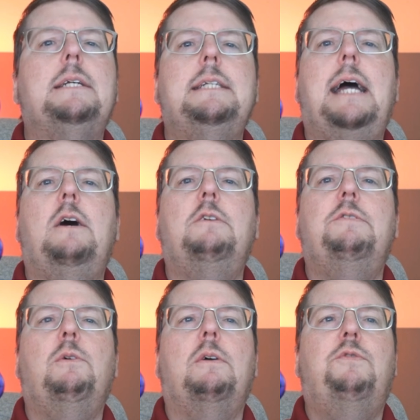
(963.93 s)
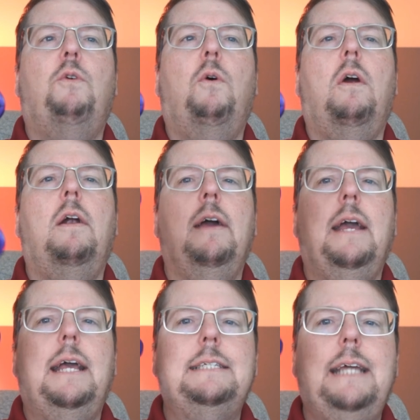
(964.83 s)
Nano V14
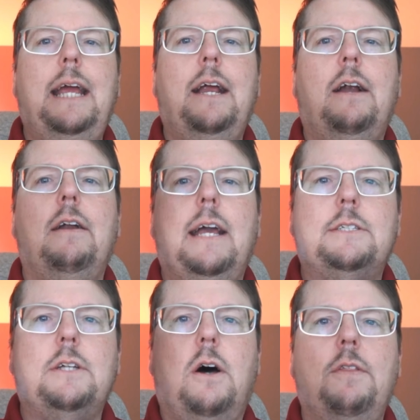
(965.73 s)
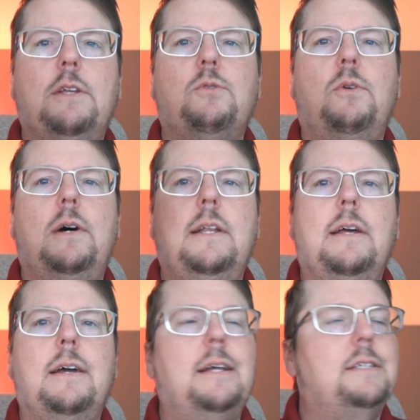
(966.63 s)
is here. It's on this one.
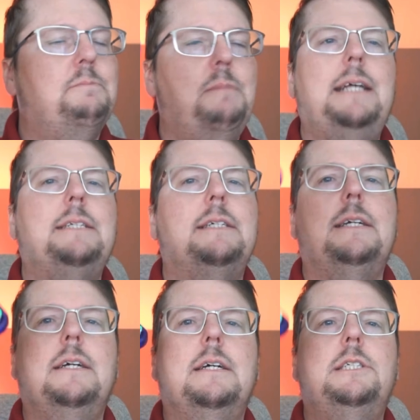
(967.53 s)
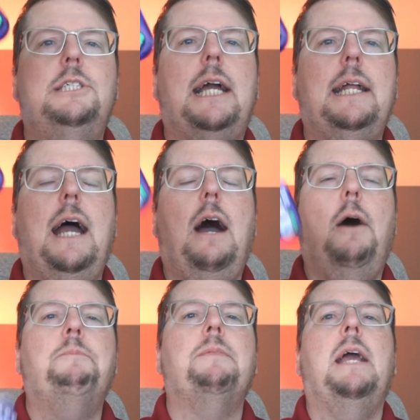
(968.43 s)
It's amazing. Check it out.
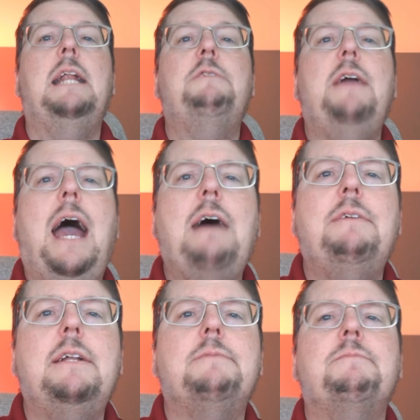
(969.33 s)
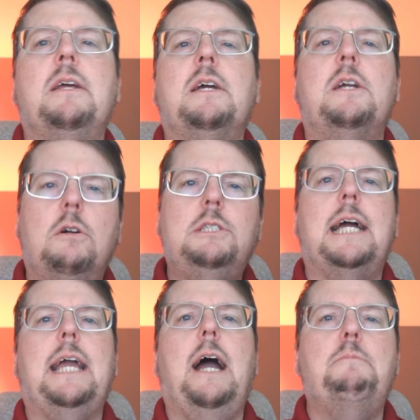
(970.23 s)
And if you haven't, go check
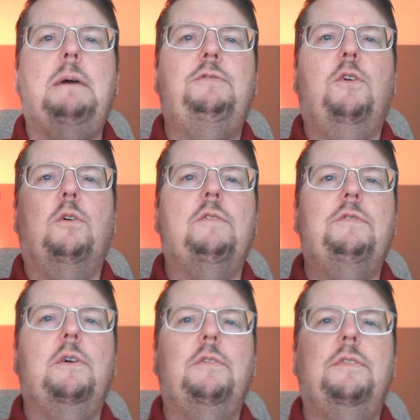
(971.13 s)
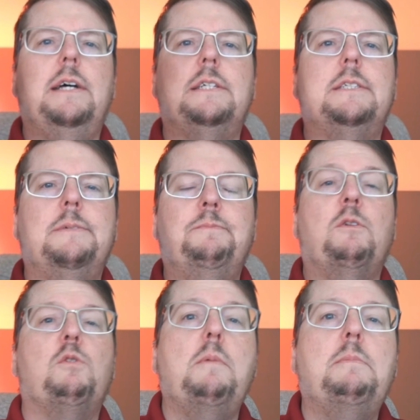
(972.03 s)
out my full review of this.
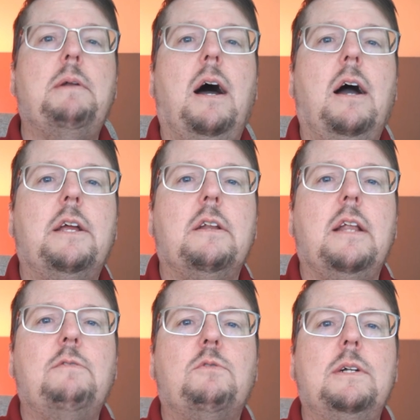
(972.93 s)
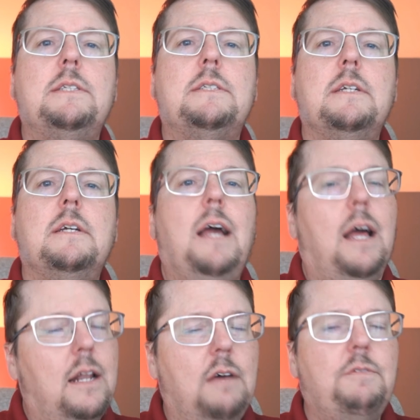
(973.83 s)
Remember to hug your loved ones.
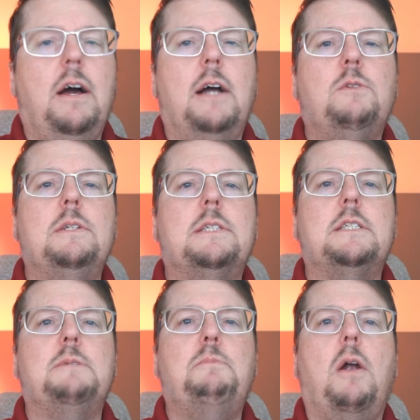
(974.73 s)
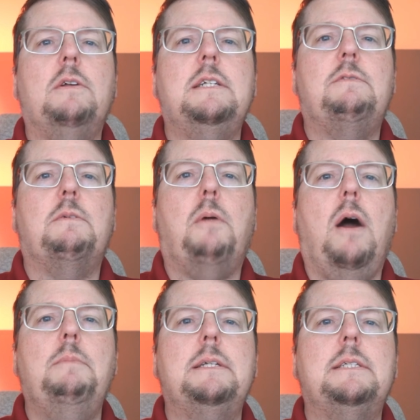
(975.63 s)
Love your hugged ones because tomorrow's never
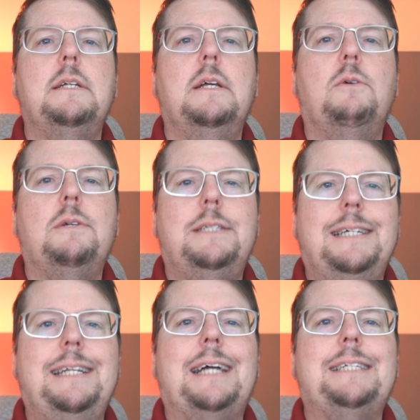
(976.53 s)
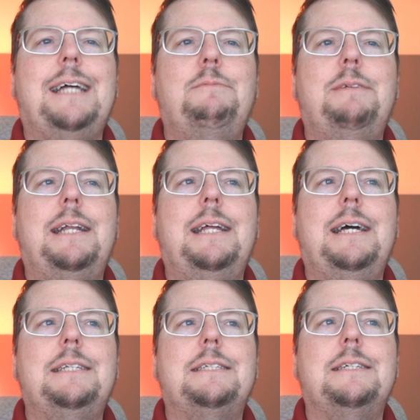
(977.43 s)
promised. We'll see you next time,
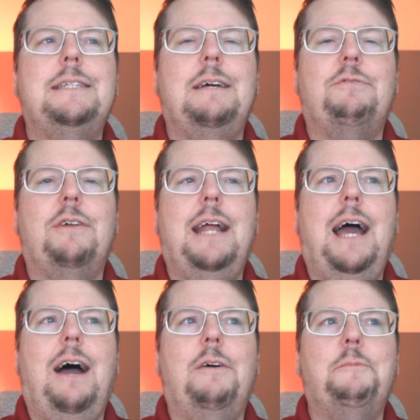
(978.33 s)
Deadheads. Dead Fred out.